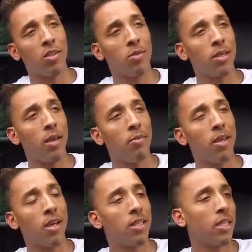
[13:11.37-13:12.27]
You know what I'm saying?
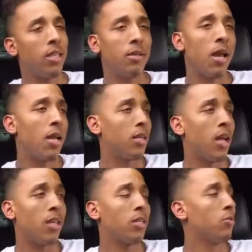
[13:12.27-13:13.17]
Because it, that
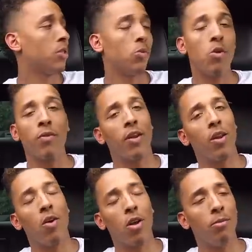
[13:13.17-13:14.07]
that shit wasn't worth it
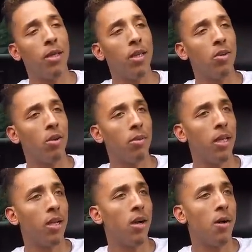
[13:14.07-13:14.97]
at all to me. You know what I
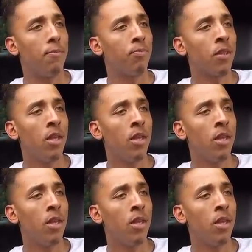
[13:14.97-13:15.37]
mean? Um,